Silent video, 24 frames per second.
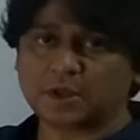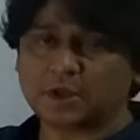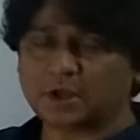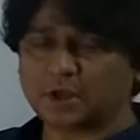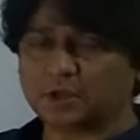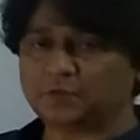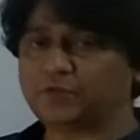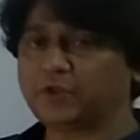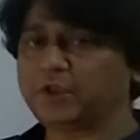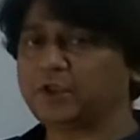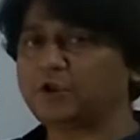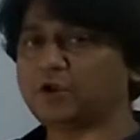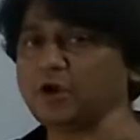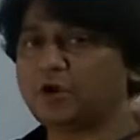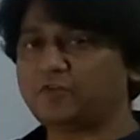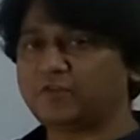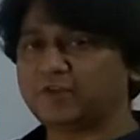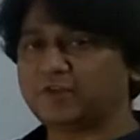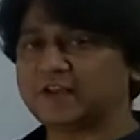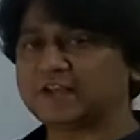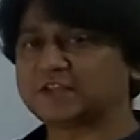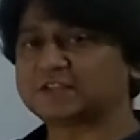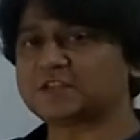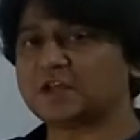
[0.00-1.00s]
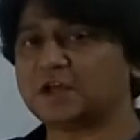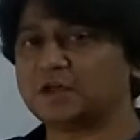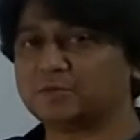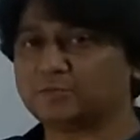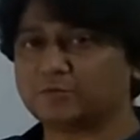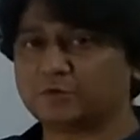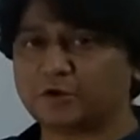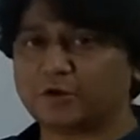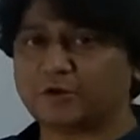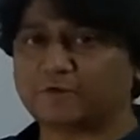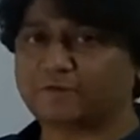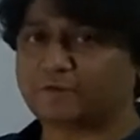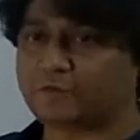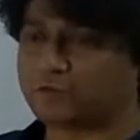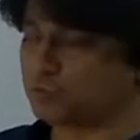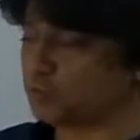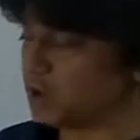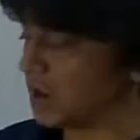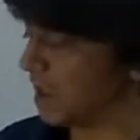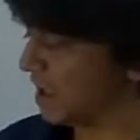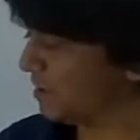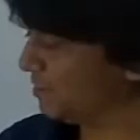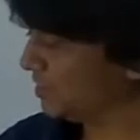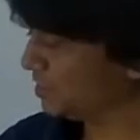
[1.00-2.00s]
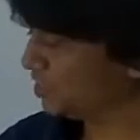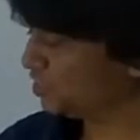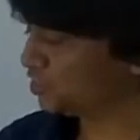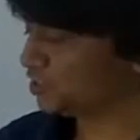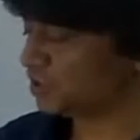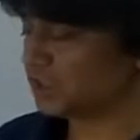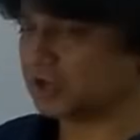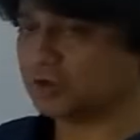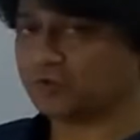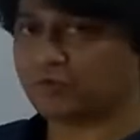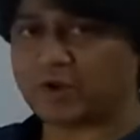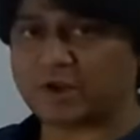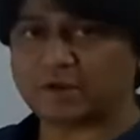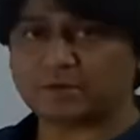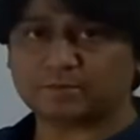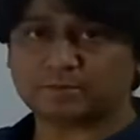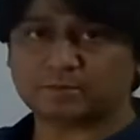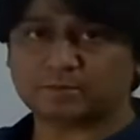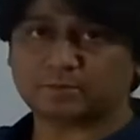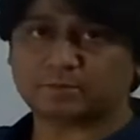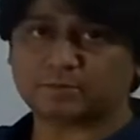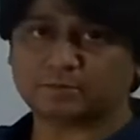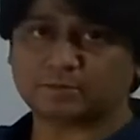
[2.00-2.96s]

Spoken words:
Now think of an example of two-dimensional wave.